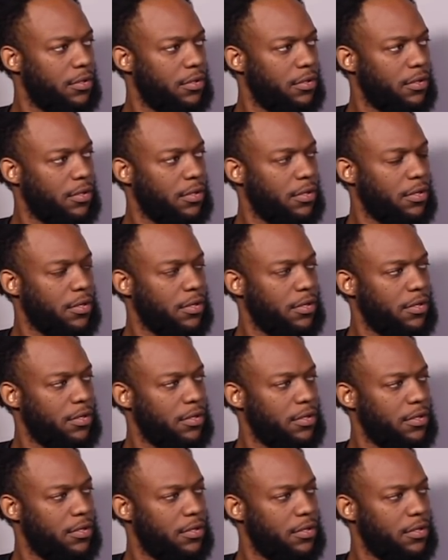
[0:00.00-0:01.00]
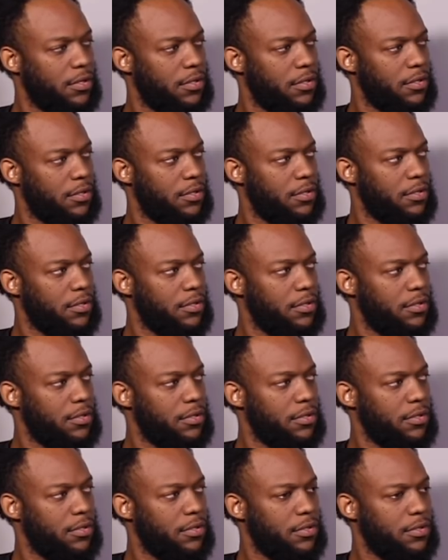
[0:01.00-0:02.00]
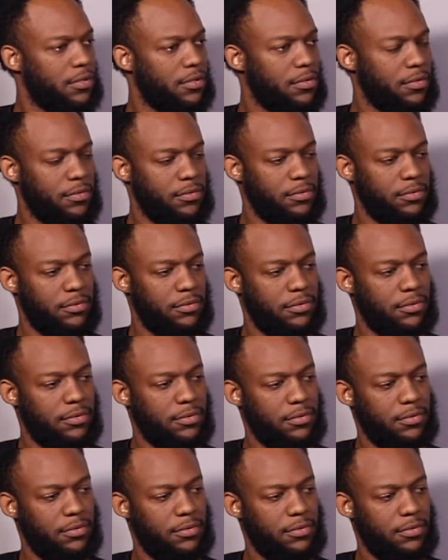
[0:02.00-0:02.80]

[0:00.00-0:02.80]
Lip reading: No words are spoken by the person on screen.